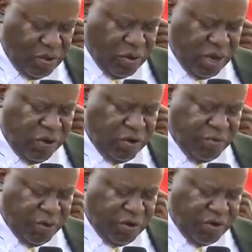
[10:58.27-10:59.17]
OKELLO
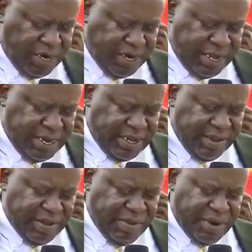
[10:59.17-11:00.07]
was born on the 10th
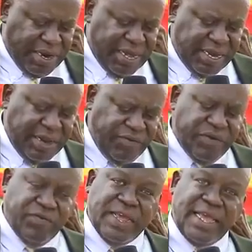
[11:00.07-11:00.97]
December
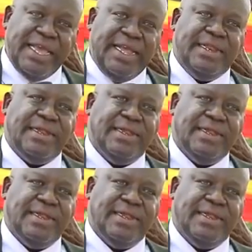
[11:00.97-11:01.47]
1958.